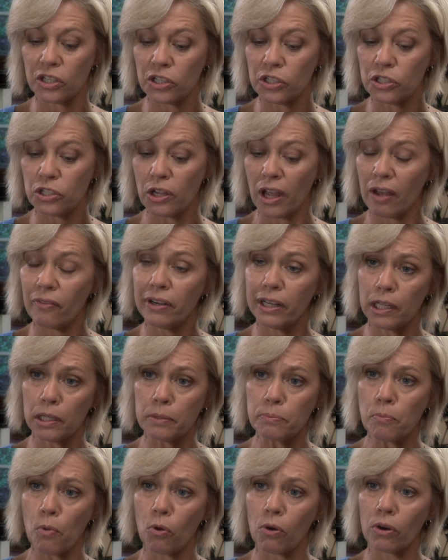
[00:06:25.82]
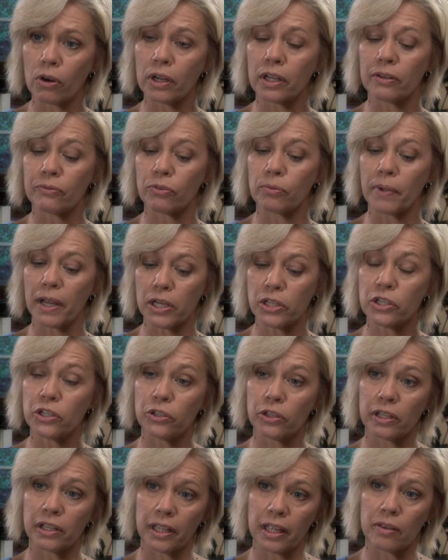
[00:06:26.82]
Do you have any more information you
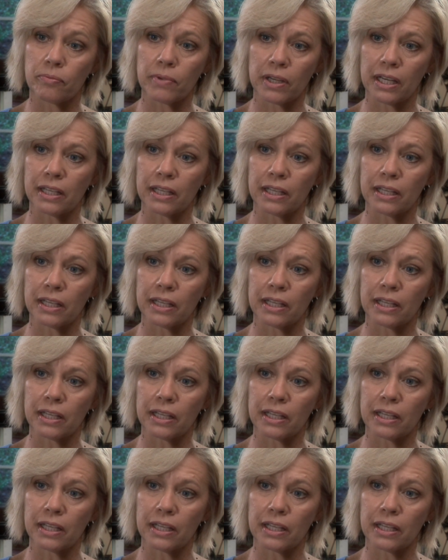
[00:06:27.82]
can give me